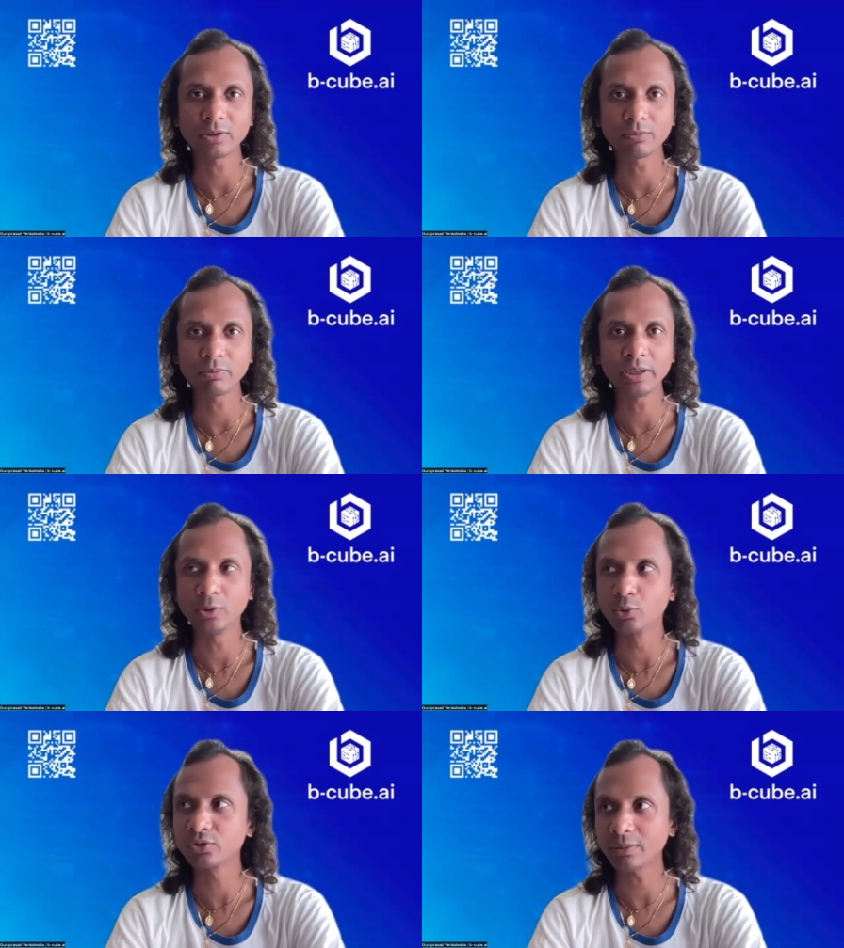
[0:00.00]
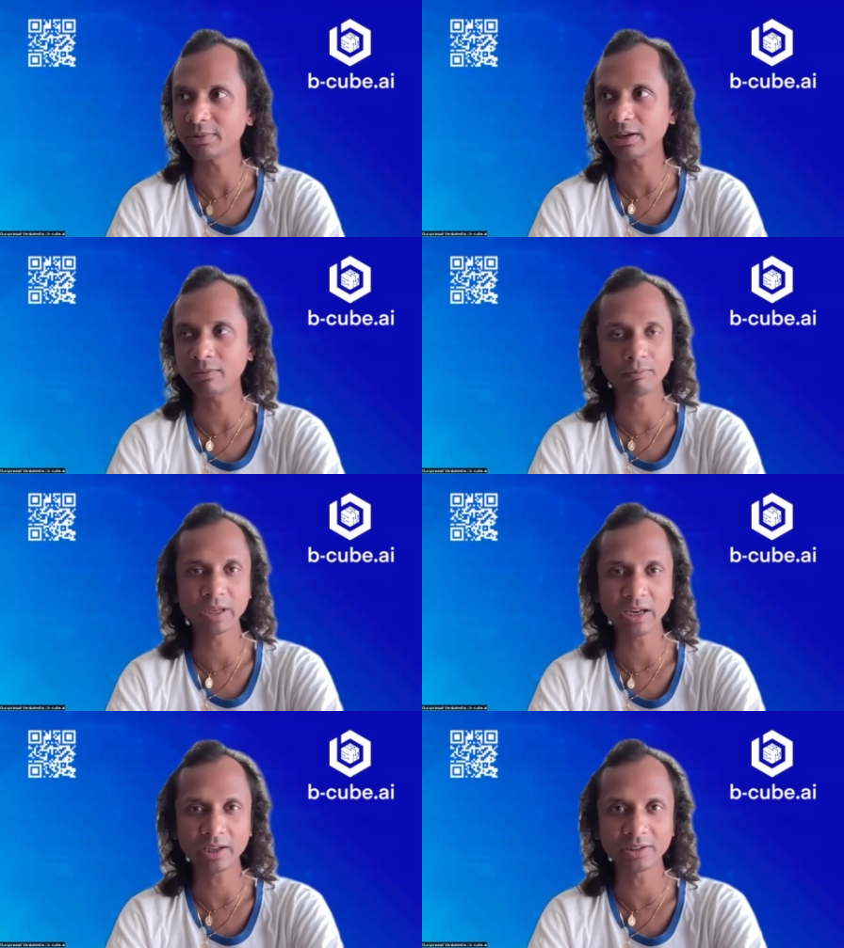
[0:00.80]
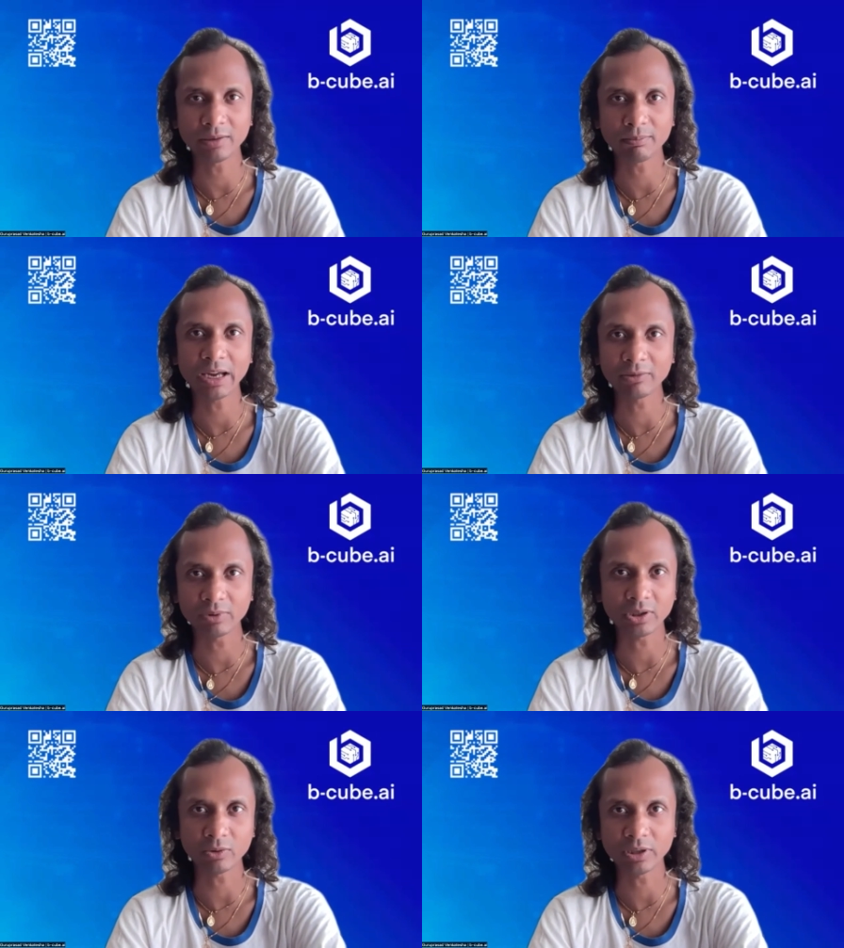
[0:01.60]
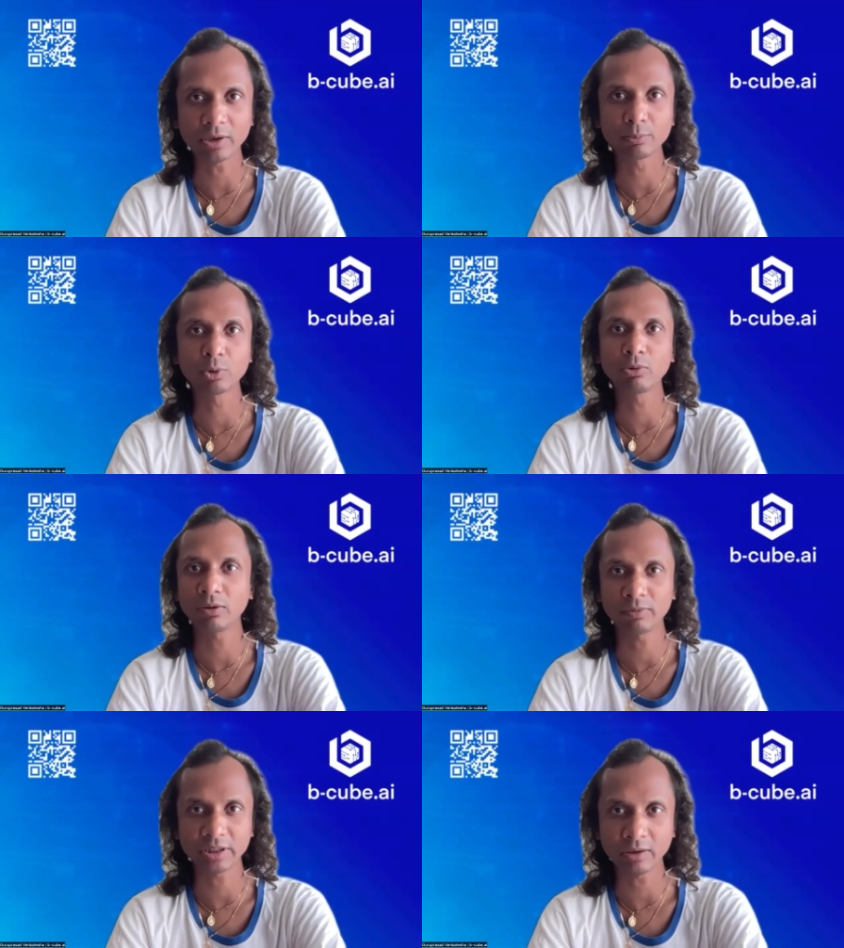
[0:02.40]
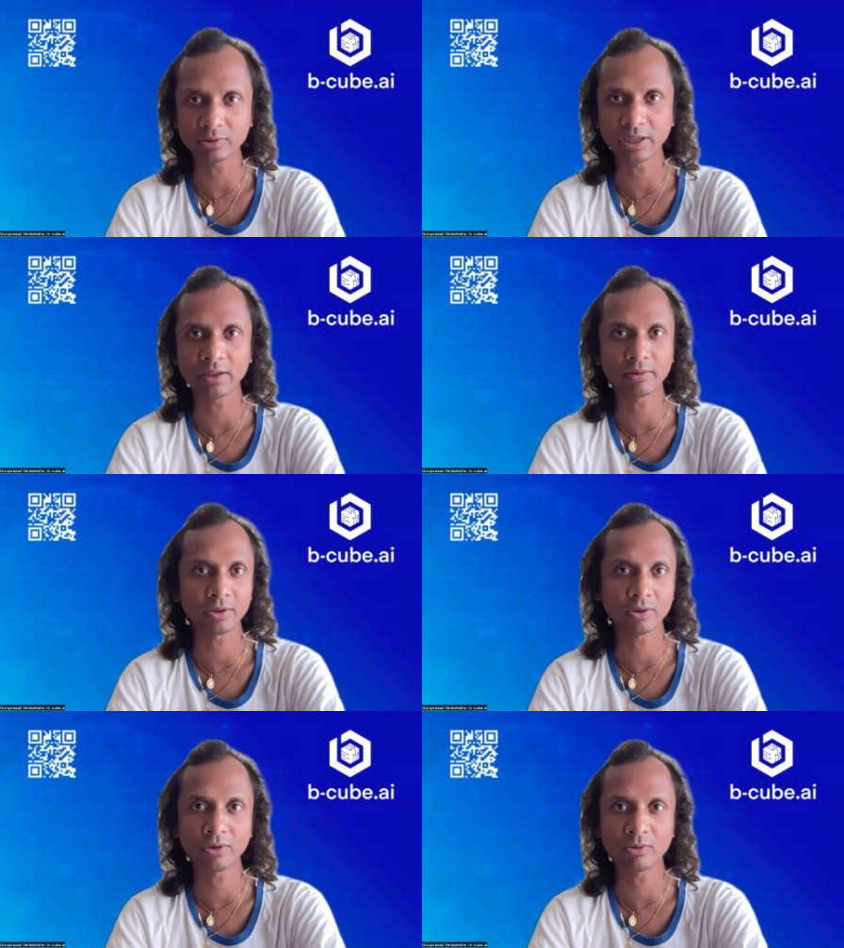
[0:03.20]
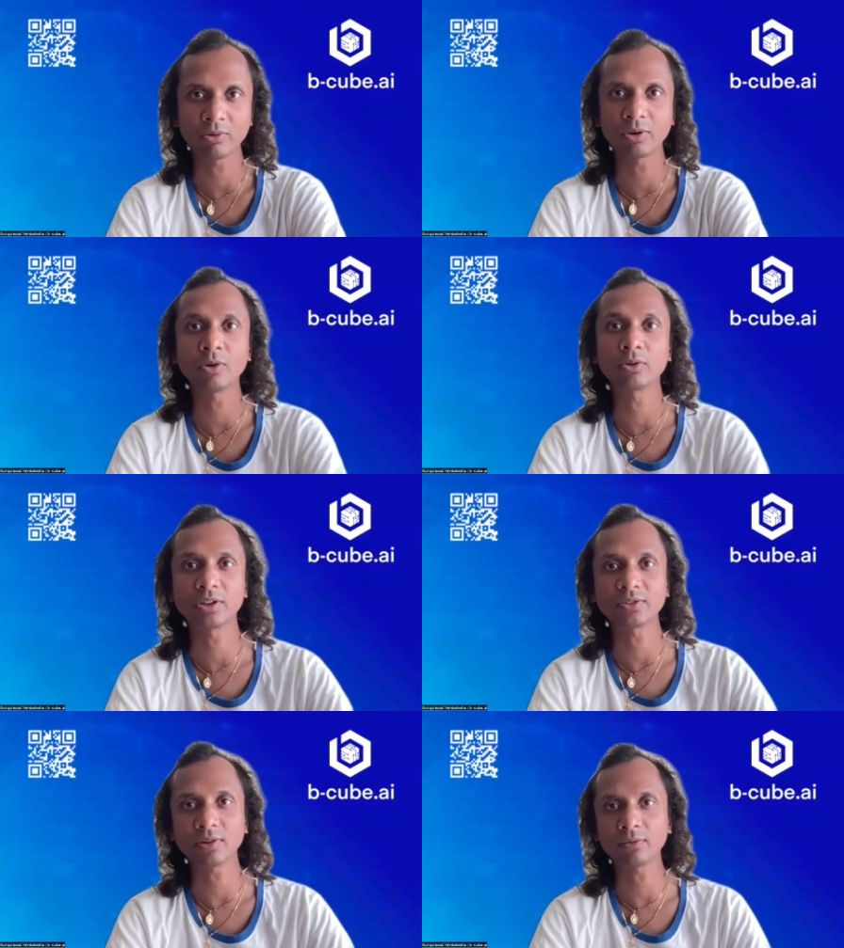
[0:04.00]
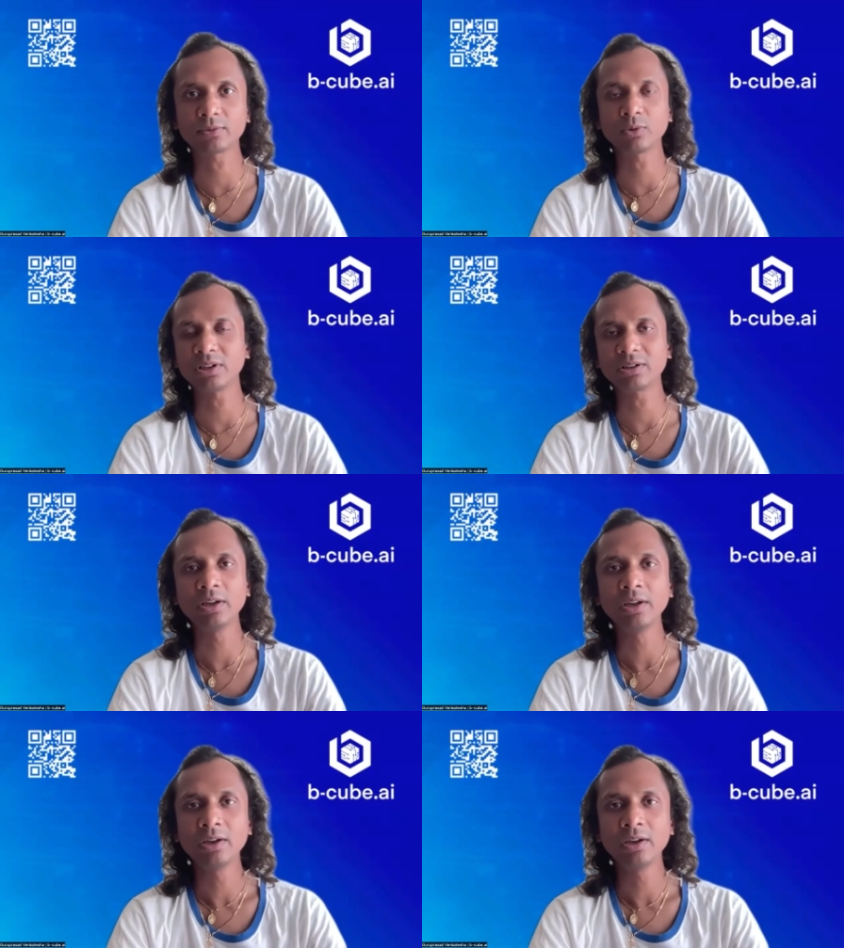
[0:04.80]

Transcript: if we do something behind their back without their approval without their you know notice of to it